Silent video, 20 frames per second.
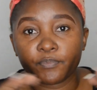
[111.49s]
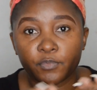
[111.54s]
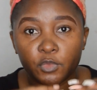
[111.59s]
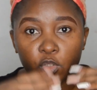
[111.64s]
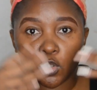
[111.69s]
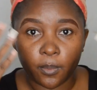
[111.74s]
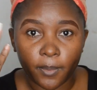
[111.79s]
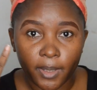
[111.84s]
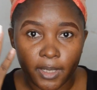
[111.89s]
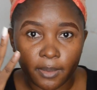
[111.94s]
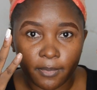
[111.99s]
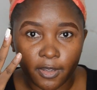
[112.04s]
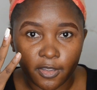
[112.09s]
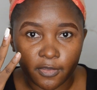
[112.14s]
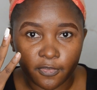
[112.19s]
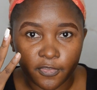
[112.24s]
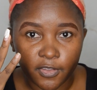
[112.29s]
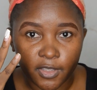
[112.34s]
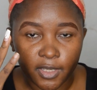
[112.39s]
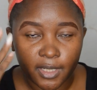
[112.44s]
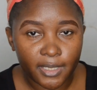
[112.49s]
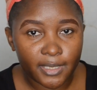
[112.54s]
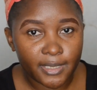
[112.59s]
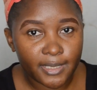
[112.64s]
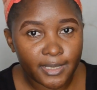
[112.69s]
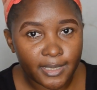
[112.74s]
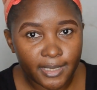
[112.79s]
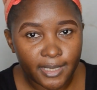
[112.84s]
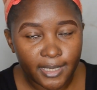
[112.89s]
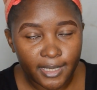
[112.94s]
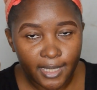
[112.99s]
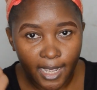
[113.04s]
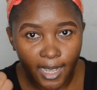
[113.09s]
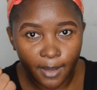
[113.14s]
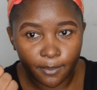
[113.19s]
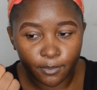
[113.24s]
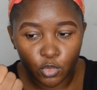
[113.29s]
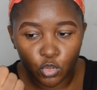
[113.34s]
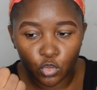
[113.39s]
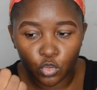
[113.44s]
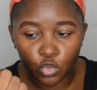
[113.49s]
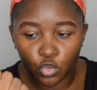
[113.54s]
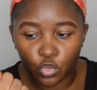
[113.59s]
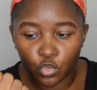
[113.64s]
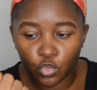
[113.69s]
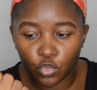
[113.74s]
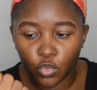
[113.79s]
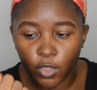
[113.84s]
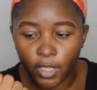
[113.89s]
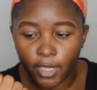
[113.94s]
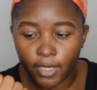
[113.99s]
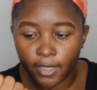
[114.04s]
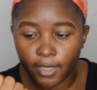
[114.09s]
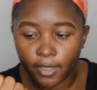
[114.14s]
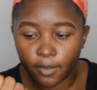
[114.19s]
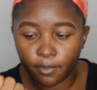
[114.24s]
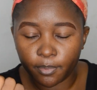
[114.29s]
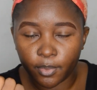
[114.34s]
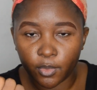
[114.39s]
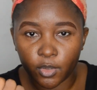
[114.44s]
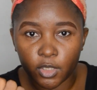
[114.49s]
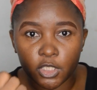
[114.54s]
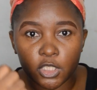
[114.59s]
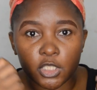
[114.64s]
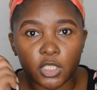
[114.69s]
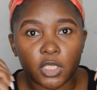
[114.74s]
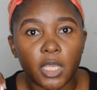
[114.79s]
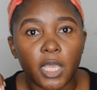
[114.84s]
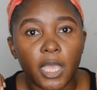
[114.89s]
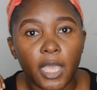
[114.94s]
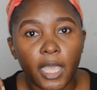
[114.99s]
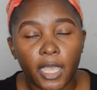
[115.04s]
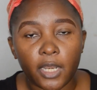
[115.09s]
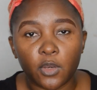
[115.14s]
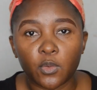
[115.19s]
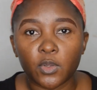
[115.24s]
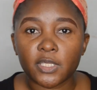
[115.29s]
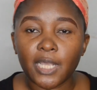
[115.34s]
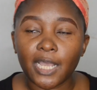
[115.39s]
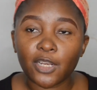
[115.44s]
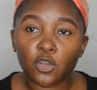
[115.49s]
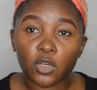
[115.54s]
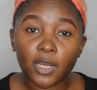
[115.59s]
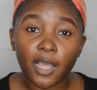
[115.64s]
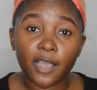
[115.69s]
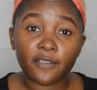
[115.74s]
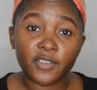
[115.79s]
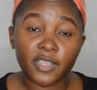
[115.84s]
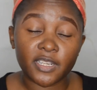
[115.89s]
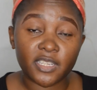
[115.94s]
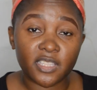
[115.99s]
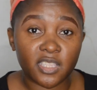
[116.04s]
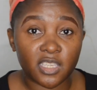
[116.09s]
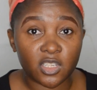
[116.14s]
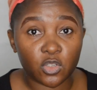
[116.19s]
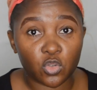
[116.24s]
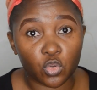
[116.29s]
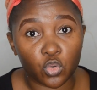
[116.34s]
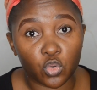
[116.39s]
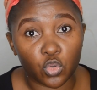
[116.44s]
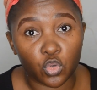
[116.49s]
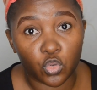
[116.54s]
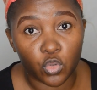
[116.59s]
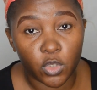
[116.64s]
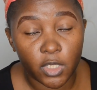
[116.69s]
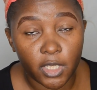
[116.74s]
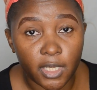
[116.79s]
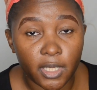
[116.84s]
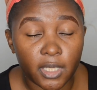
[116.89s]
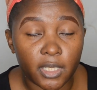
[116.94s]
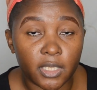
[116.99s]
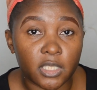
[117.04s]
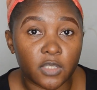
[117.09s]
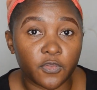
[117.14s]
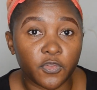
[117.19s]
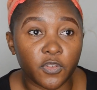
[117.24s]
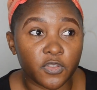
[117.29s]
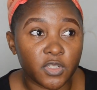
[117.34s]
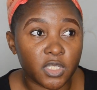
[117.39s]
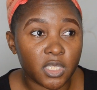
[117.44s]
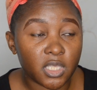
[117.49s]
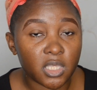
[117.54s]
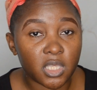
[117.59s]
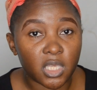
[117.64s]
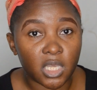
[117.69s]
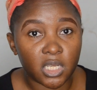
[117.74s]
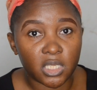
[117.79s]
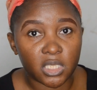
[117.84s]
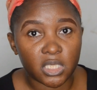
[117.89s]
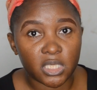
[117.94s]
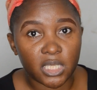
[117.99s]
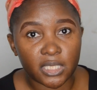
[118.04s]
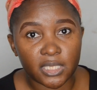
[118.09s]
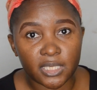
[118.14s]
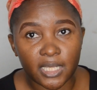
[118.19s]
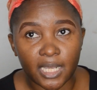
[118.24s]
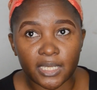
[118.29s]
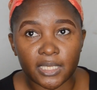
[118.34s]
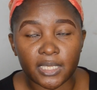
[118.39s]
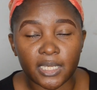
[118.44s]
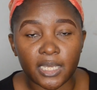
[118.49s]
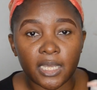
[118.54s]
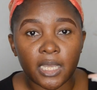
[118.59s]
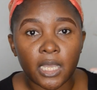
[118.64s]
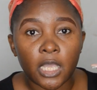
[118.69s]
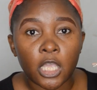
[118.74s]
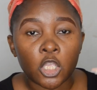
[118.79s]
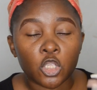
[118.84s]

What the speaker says: Don't mind my fingers. I'm due to do a nail polish. Anyways, I don't have anything to do today. It's 15th and it's a Sunday.